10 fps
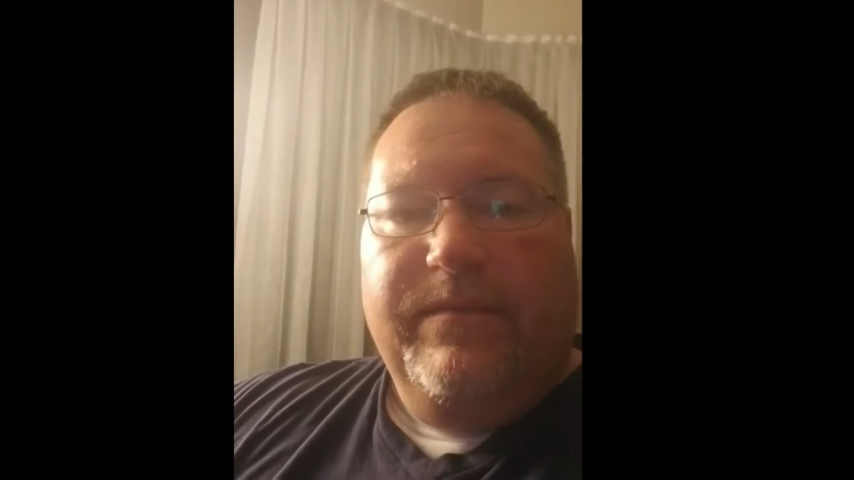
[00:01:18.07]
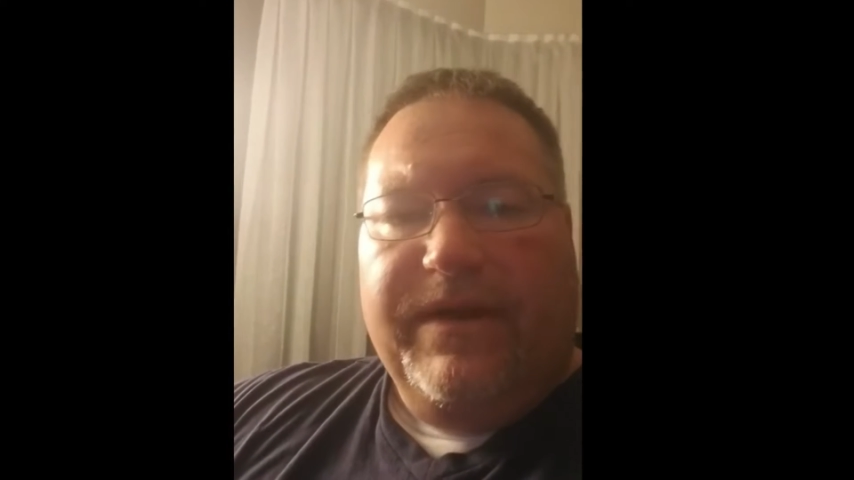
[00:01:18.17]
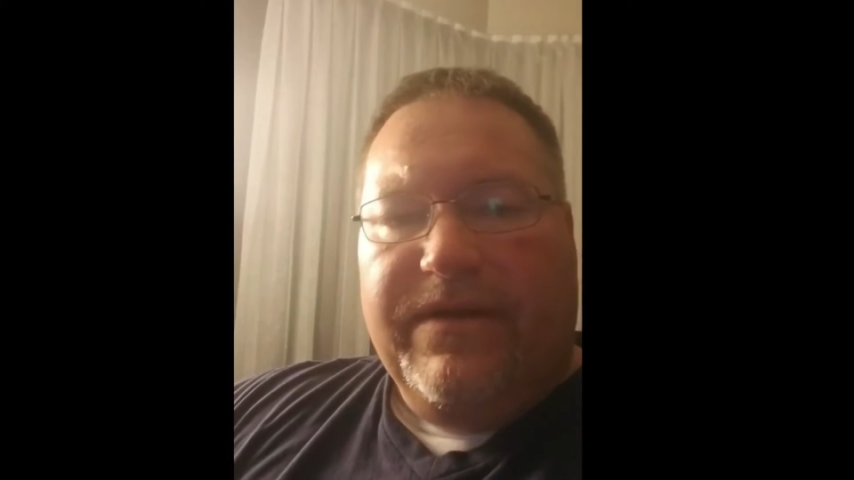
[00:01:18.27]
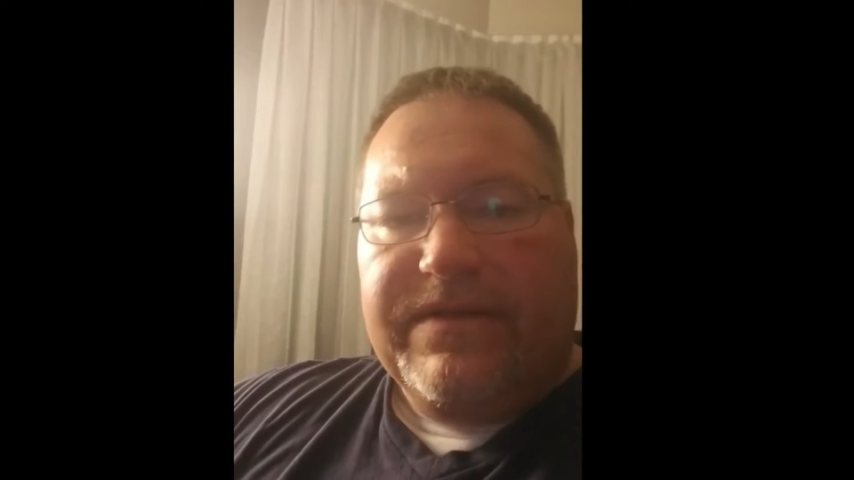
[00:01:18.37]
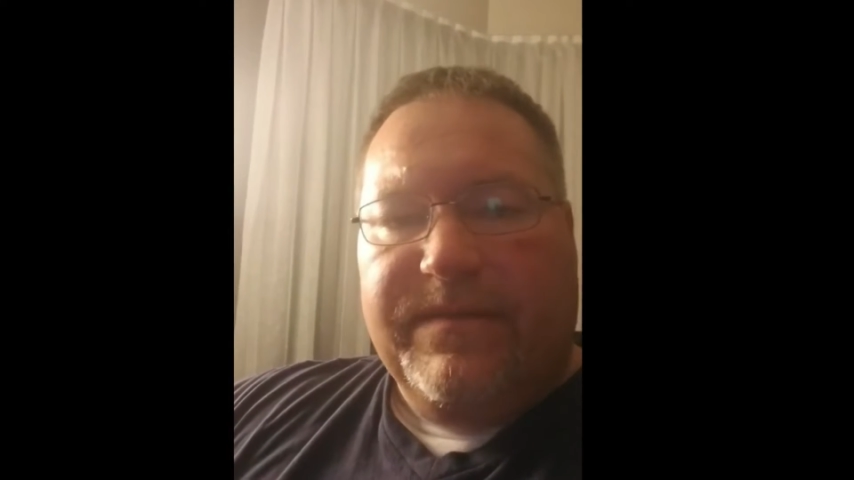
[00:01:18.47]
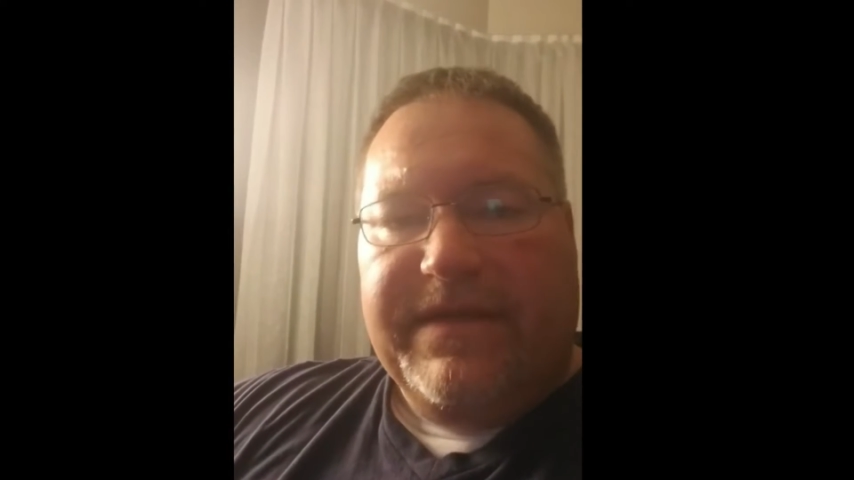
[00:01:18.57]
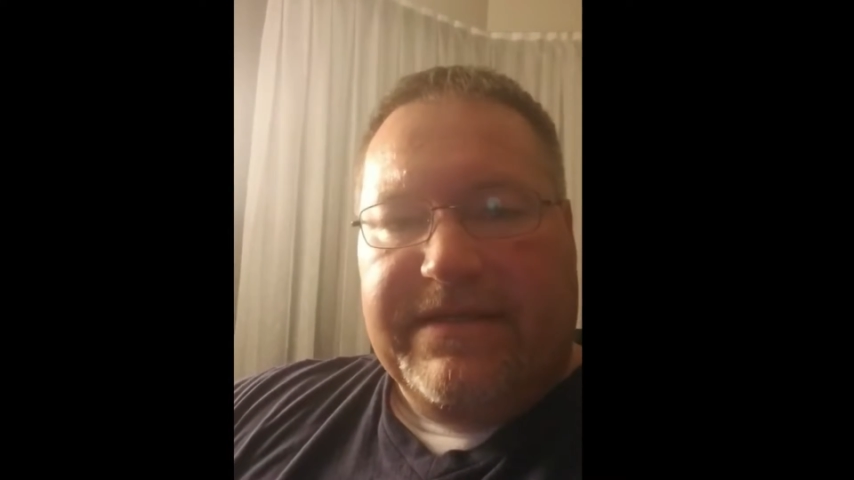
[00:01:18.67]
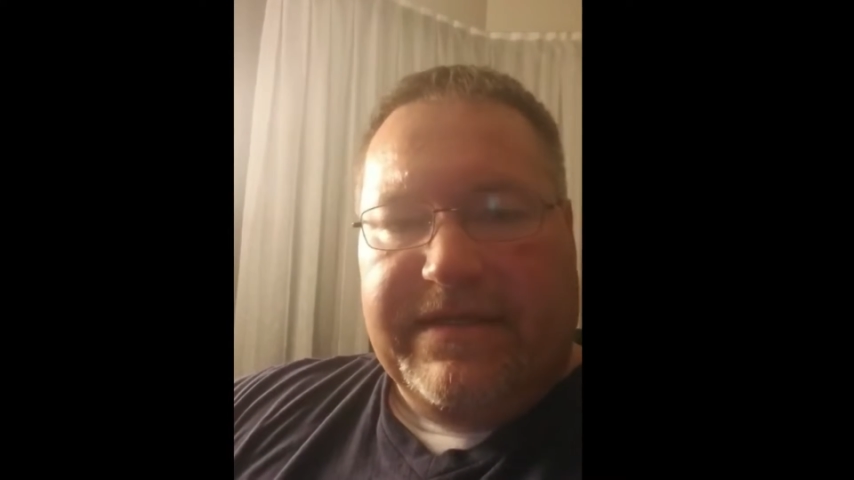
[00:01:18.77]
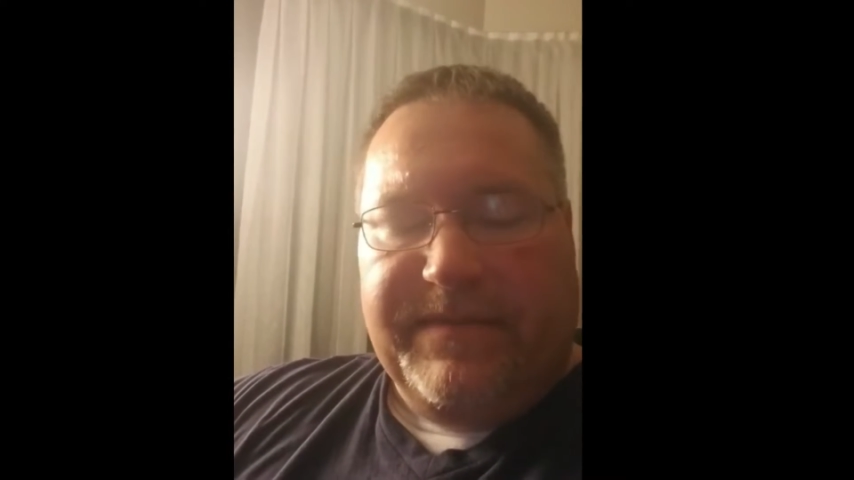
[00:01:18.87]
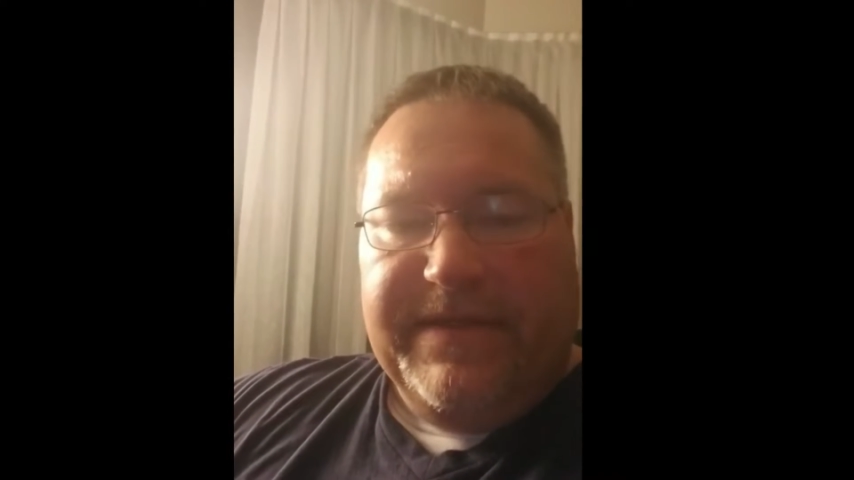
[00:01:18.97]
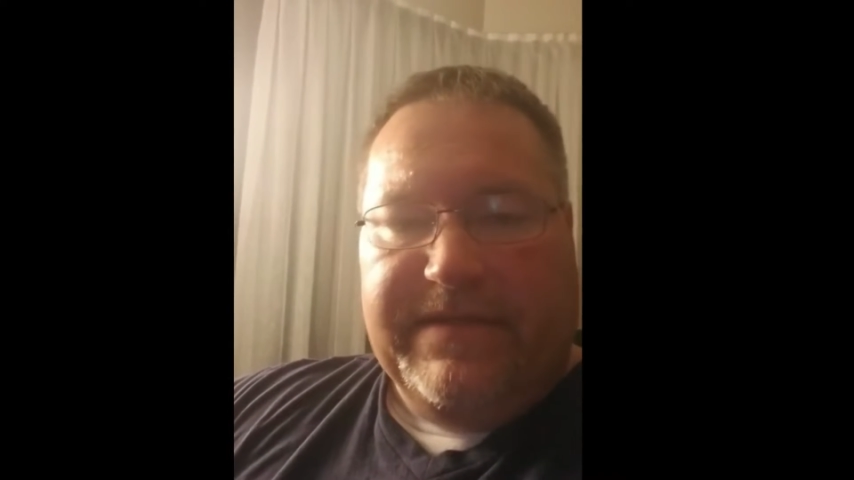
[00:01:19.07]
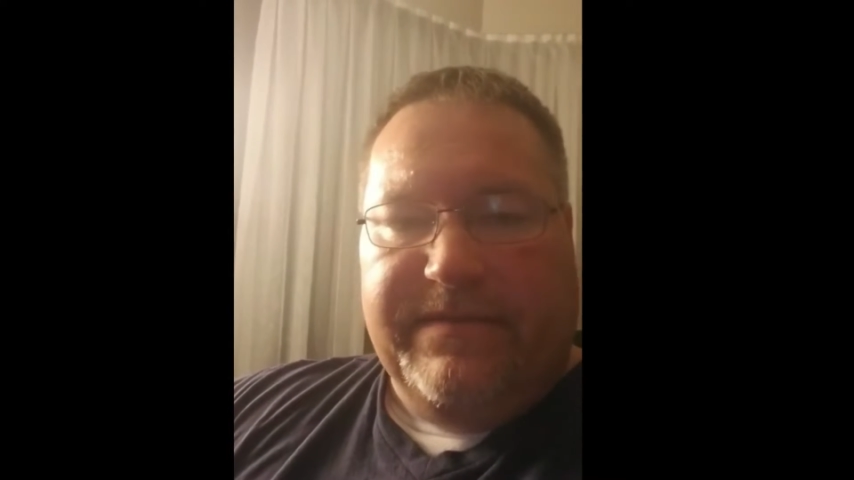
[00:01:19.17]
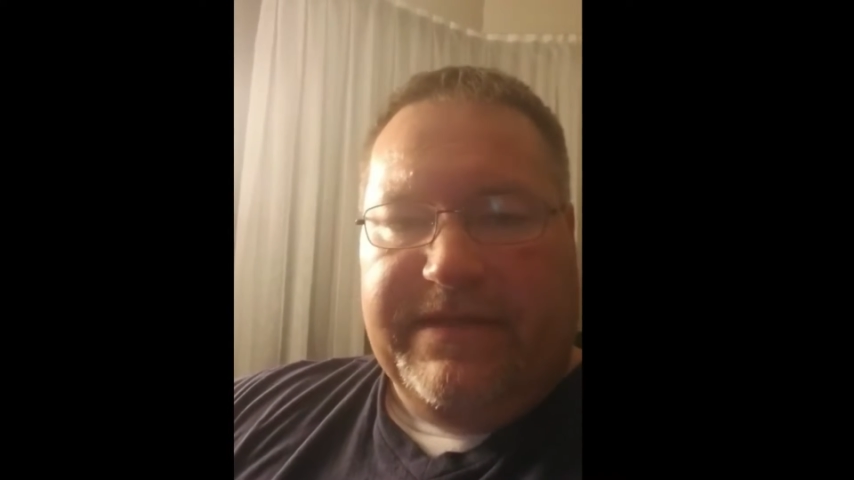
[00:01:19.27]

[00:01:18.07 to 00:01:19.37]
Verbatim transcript: but also because I spent some